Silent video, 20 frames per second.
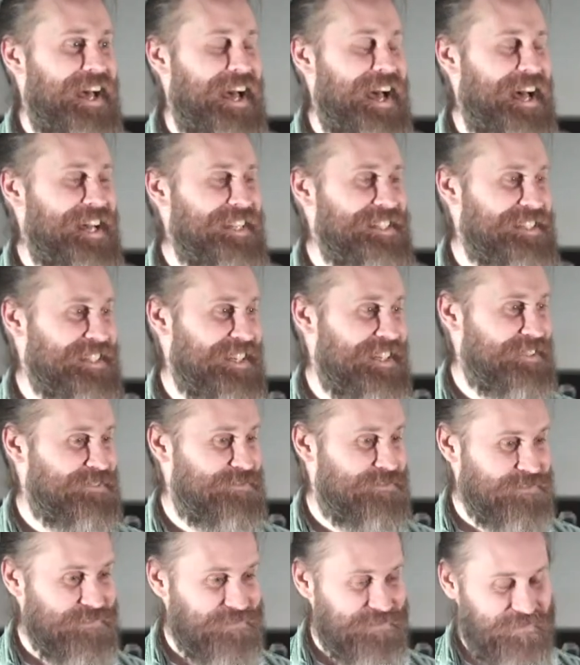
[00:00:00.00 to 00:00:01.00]
And
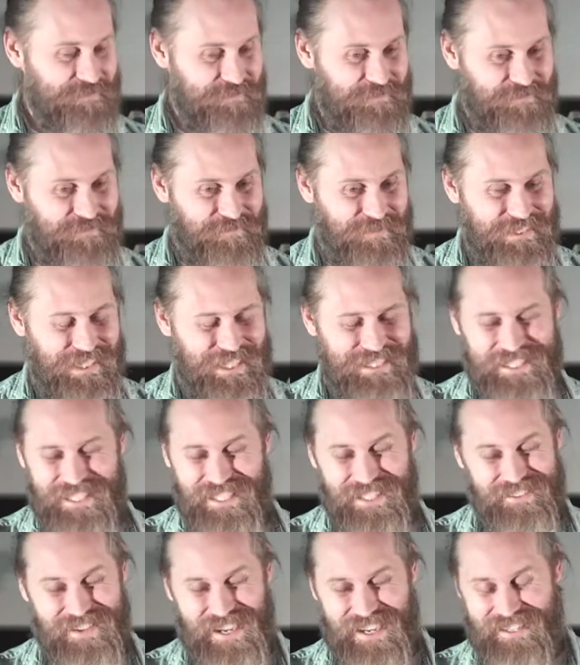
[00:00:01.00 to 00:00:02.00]
I
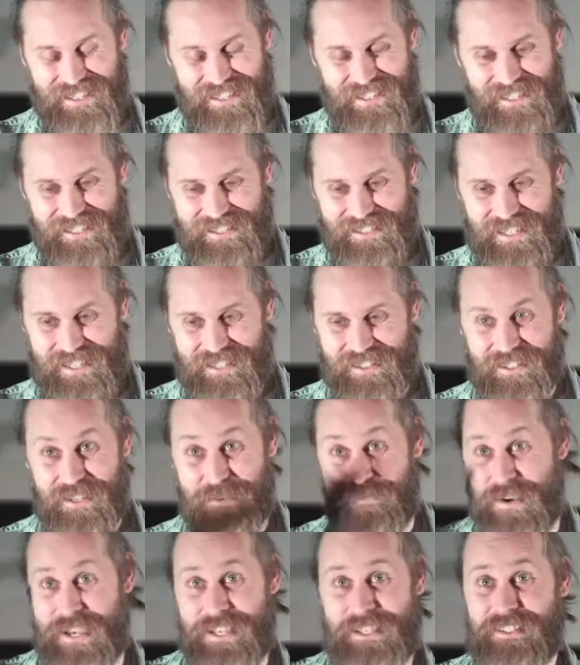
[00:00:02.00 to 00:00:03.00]
turned around and I was like,
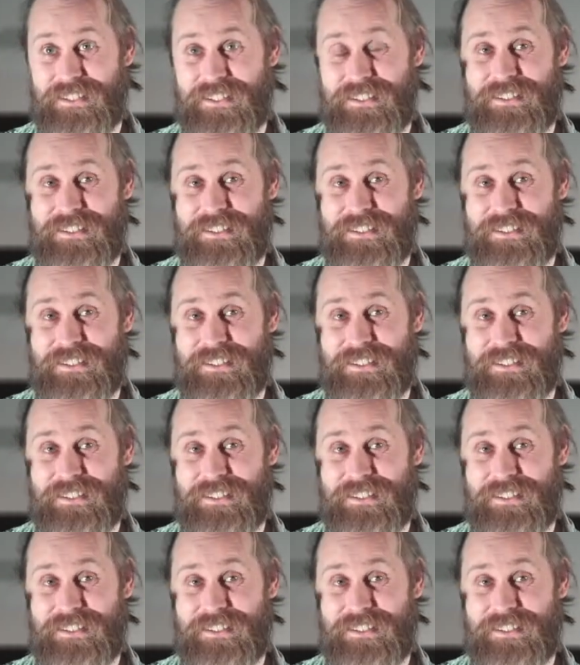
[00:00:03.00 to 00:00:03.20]
look, mate,